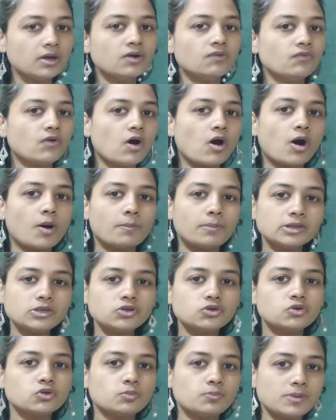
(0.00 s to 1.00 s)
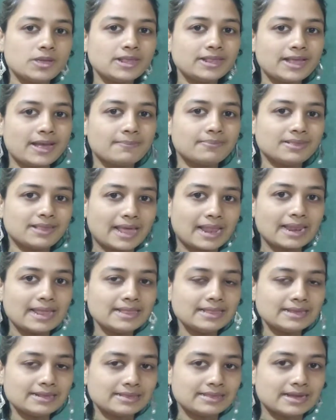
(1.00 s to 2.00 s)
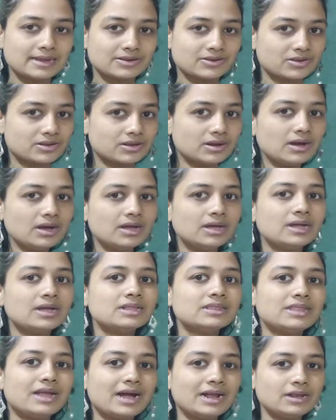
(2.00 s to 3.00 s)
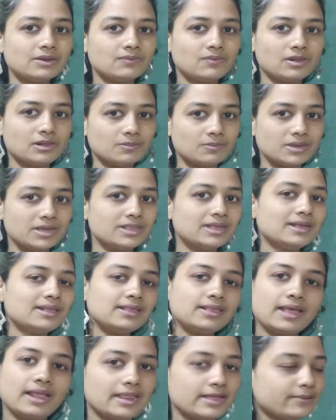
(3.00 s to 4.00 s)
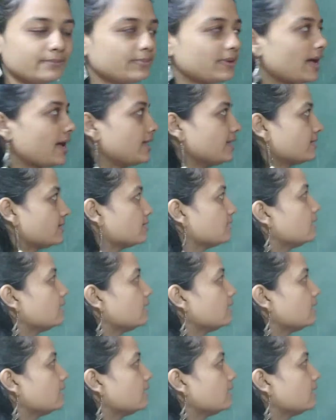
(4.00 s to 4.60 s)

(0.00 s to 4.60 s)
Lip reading: for how much rupees I am selling this duster, that will be the selling price.